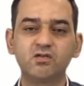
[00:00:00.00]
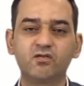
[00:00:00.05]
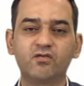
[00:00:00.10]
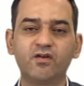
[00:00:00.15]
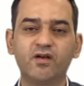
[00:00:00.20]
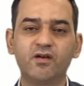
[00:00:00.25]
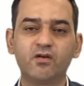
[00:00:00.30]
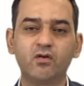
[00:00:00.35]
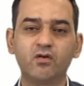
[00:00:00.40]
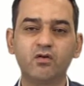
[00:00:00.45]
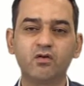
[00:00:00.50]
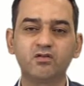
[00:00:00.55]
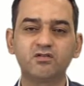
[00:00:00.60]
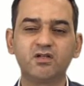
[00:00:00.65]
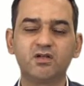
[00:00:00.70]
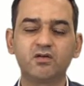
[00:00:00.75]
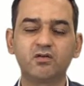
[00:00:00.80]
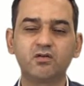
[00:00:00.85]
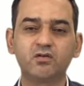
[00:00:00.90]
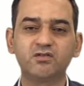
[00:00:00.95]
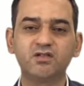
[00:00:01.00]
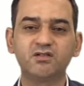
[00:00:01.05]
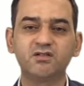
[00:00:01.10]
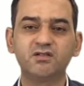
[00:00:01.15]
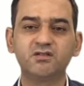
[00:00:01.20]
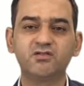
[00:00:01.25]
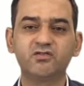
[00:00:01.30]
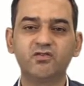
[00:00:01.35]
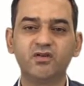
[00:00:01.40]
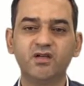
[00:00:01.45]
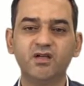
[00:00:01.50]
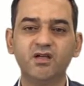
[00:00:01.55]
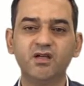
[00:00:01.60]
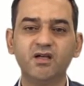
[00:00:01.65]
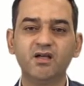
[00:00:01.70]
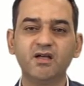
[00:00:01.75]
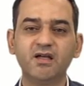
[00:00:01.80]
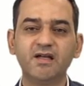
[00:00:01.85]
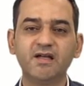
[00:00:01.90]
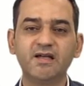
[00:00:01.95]
of an order-rooted
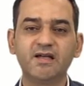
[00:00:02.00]
tree